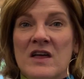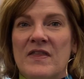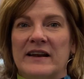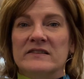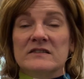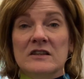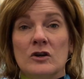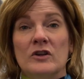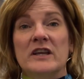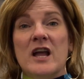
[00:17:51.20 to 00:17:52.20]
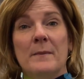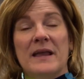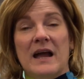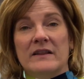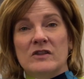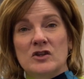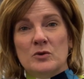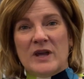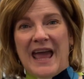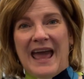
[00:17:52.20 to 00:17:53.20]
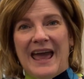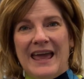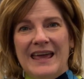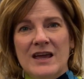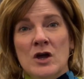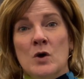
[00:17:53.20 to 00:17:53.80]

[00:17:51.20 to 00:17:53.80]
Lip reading: That is literally coming out of the UK,